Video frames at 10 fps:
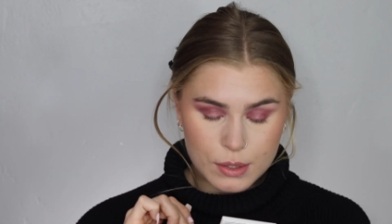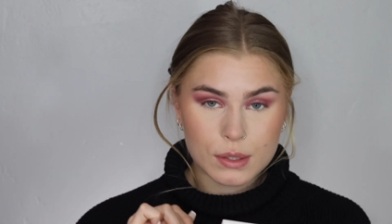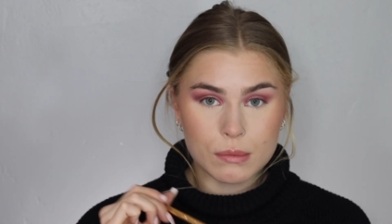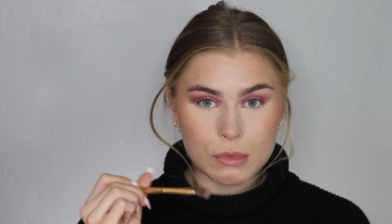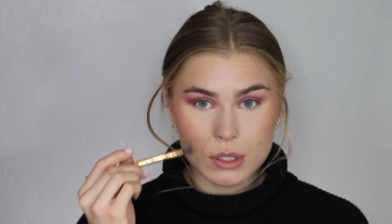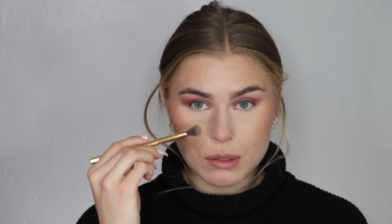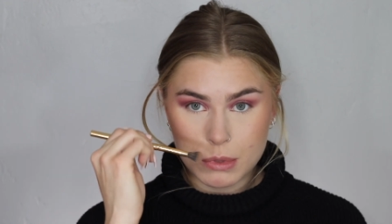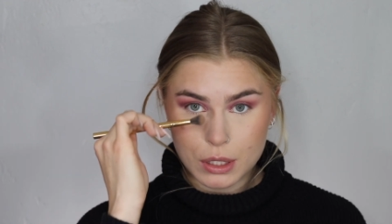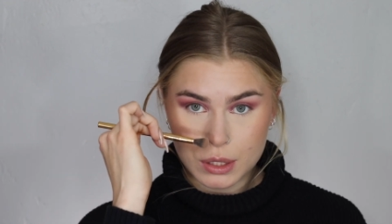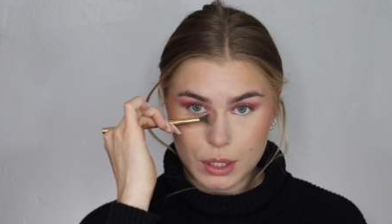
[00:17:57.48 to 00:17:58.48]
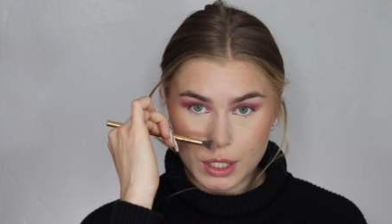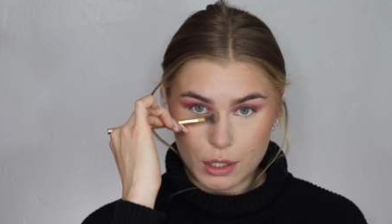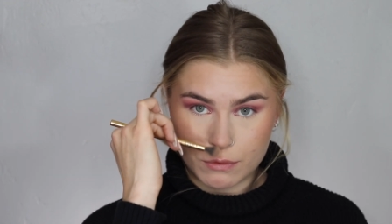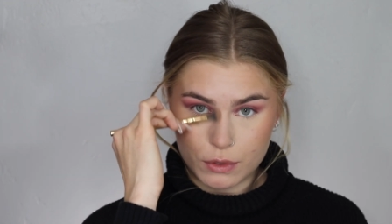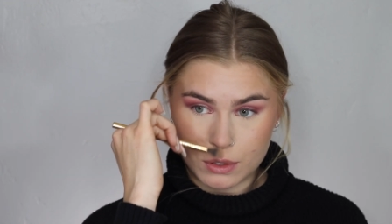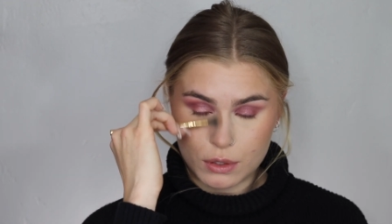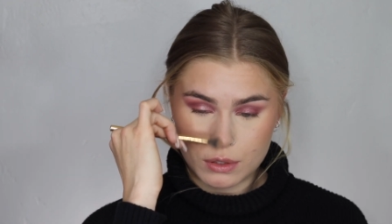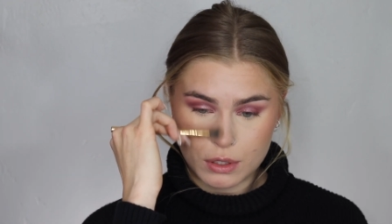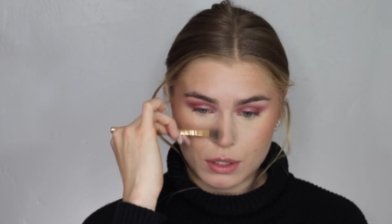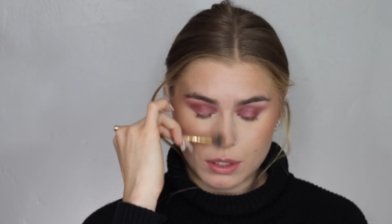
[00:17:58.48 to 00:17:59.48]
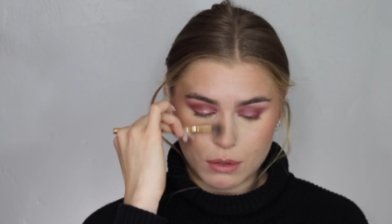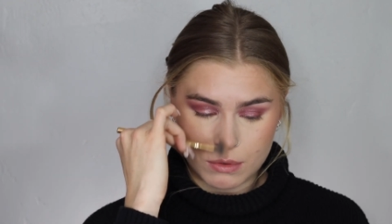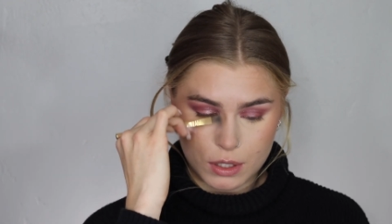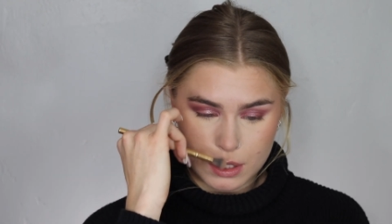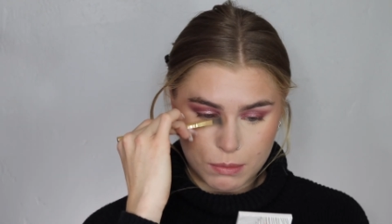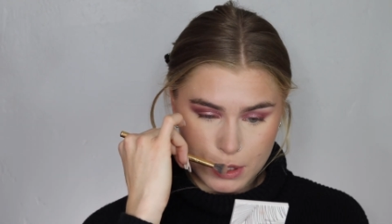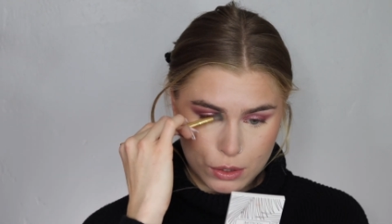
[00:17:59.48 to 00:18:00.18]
So I'm just gonna be a little careful because I don't want it to be